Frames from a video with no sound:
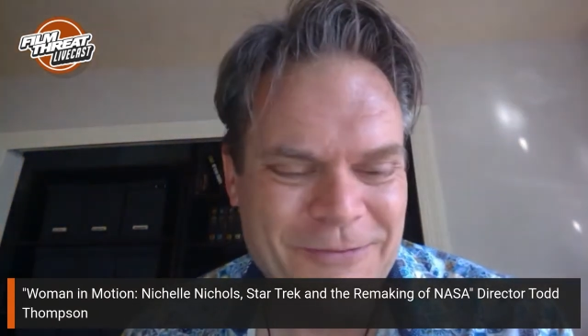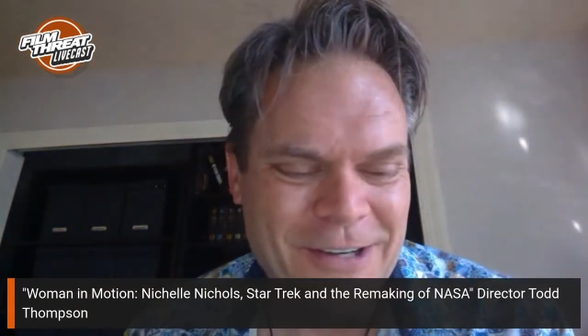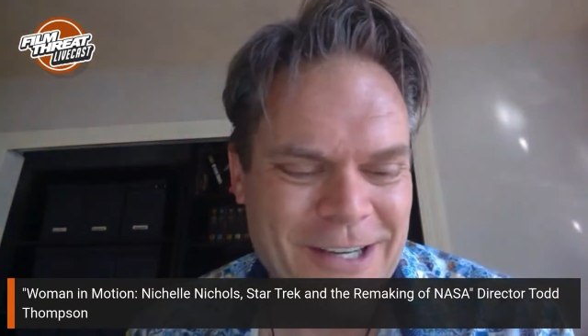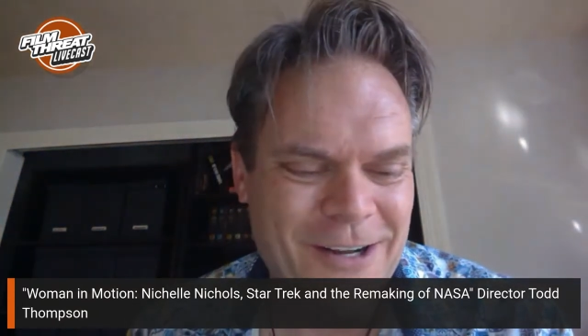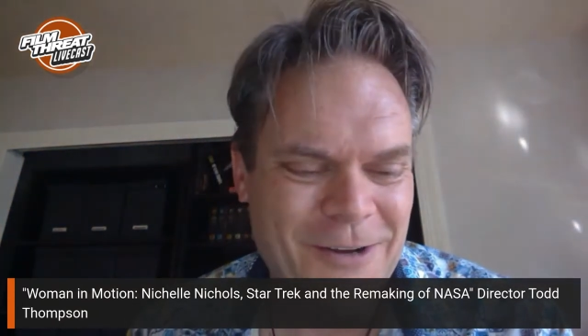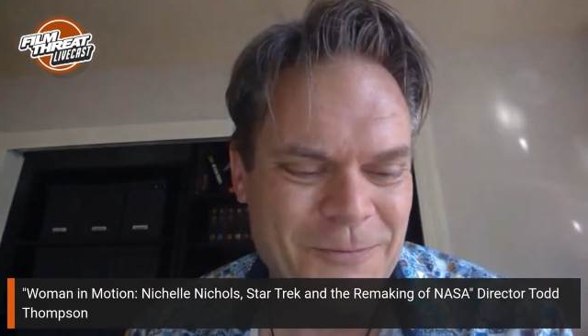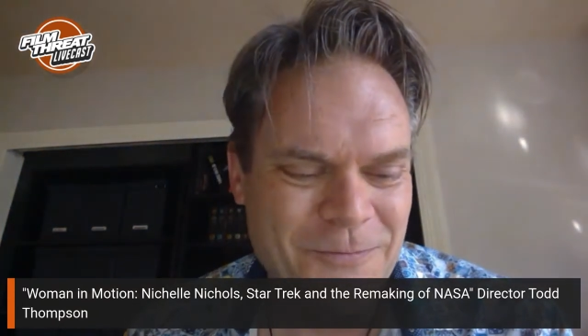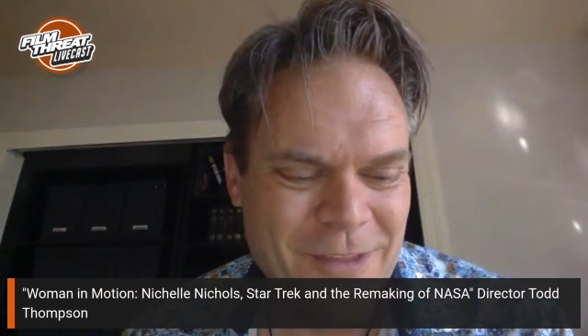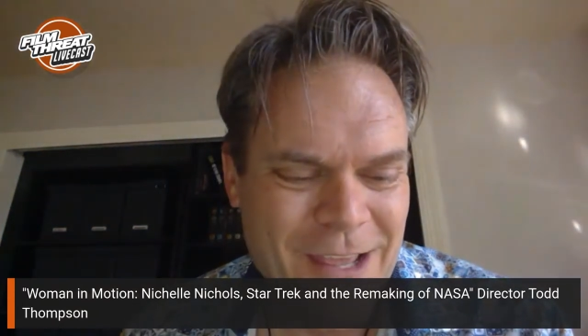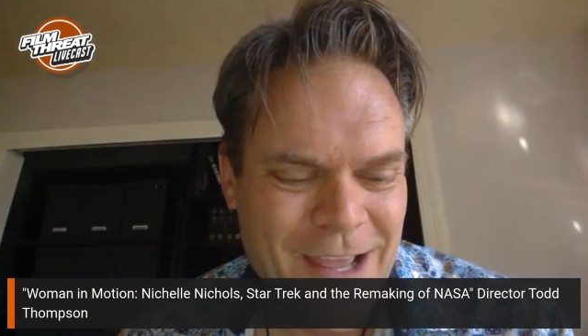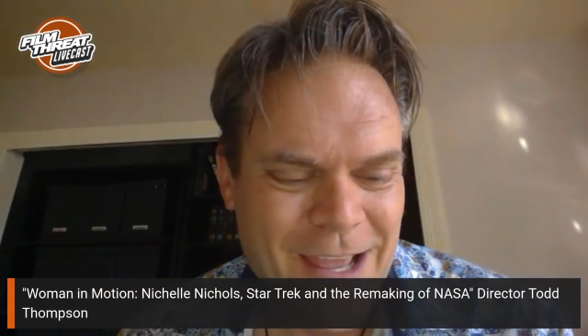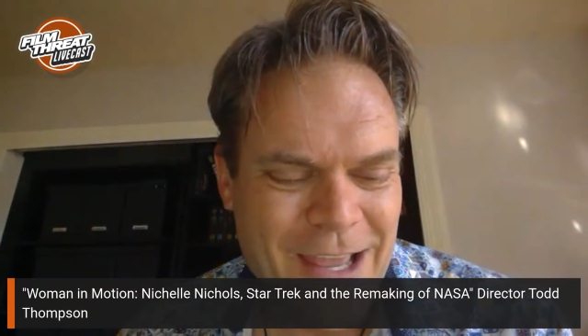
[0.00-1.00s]
But, um,
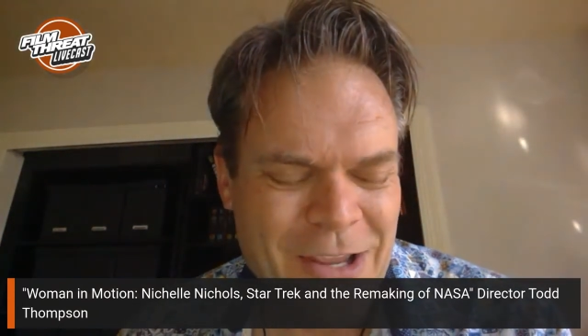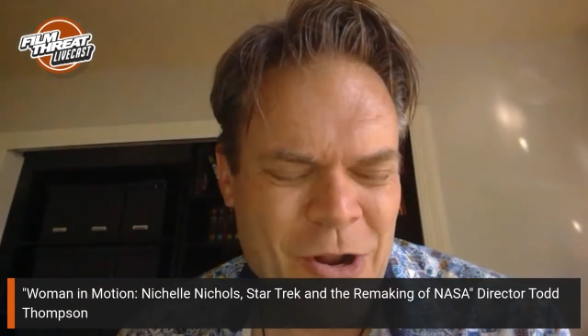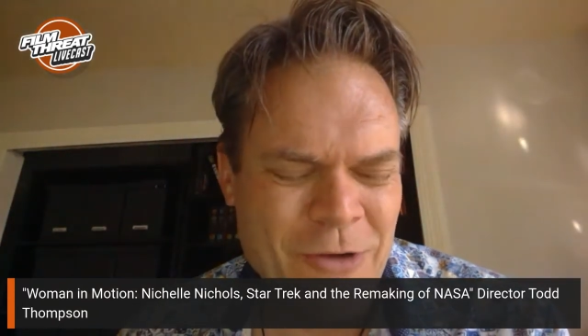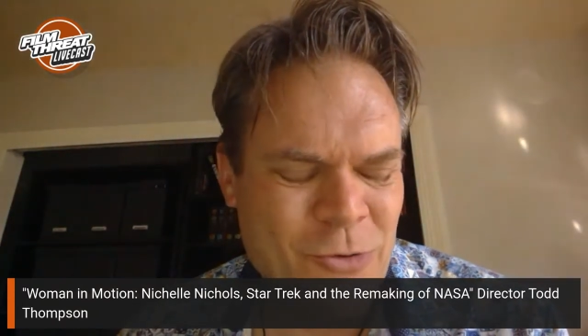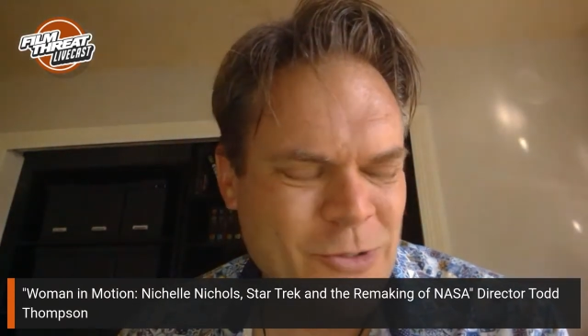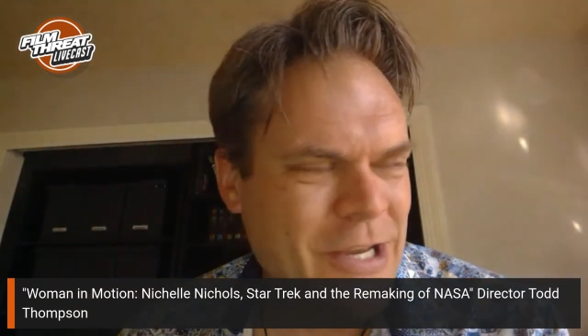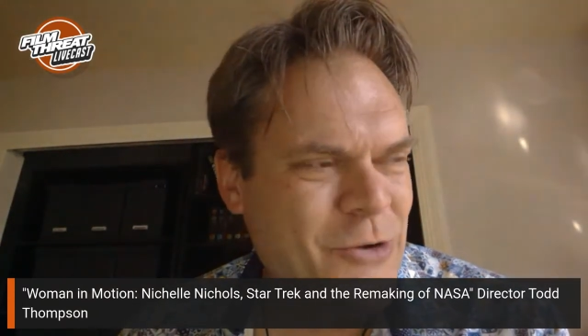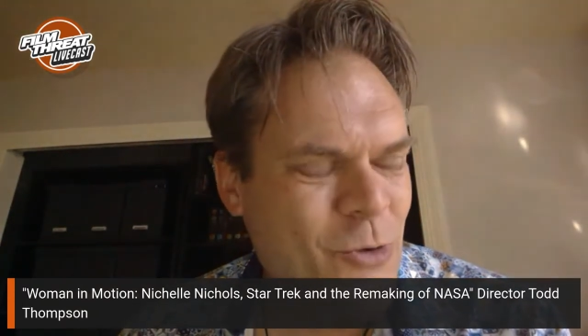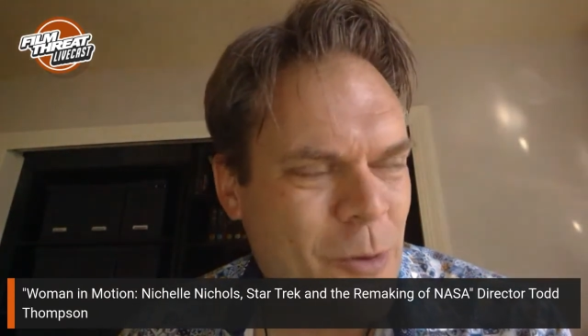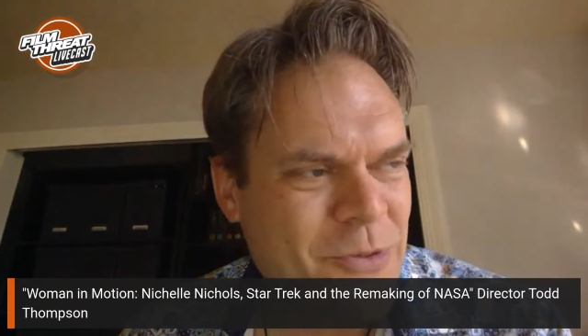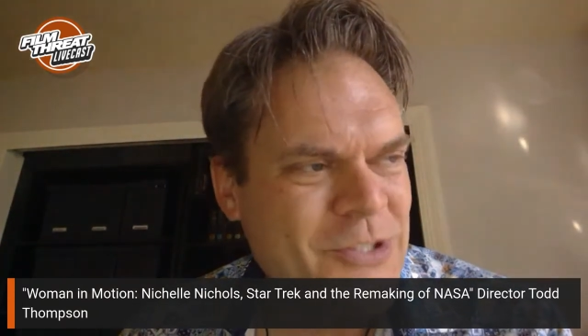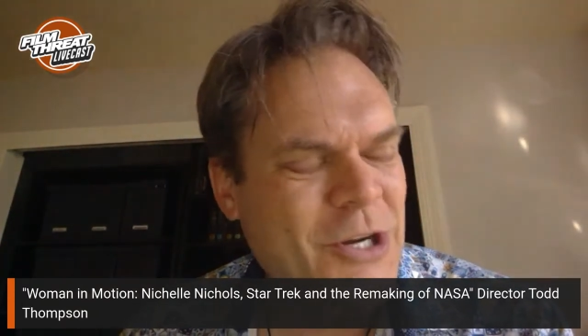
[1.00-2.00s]
you know, of course, I grew
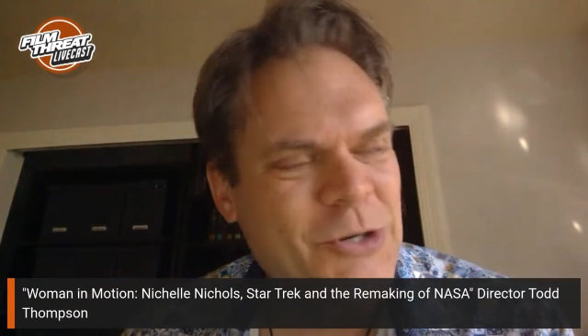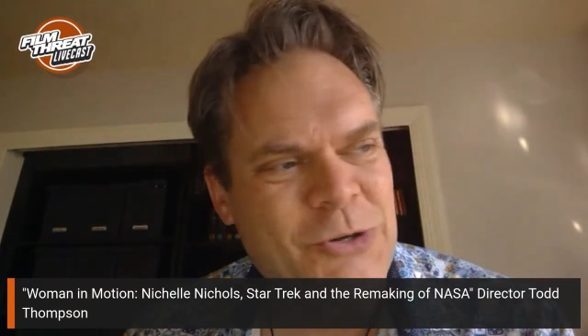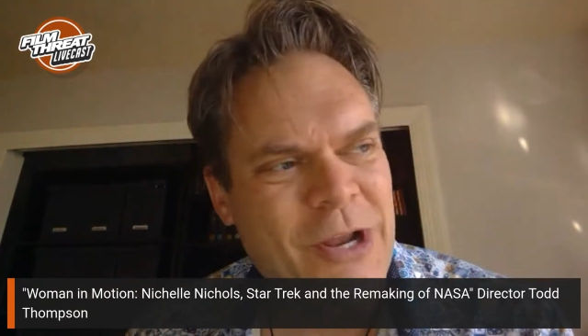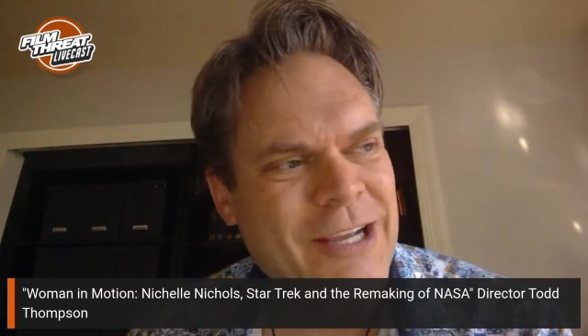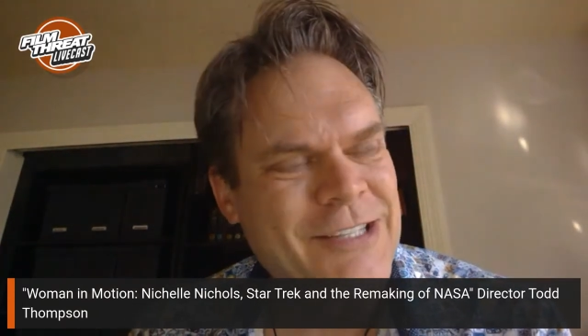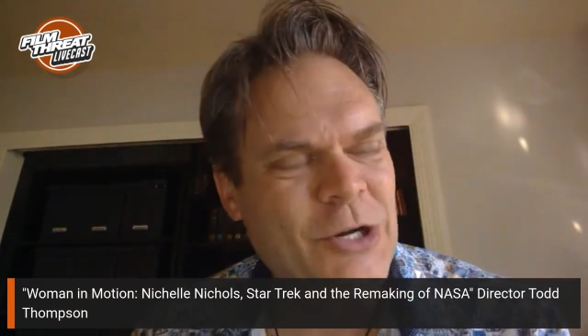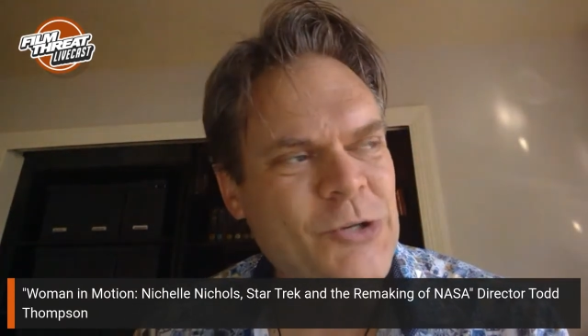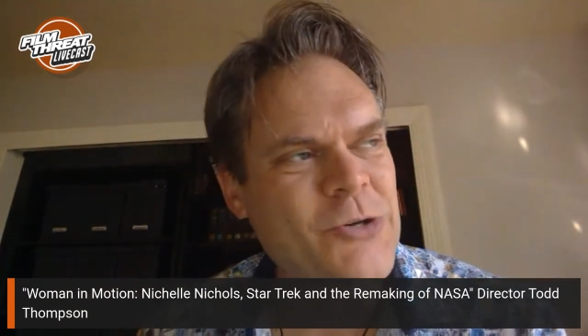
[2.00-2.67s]
up with Star Trek. Star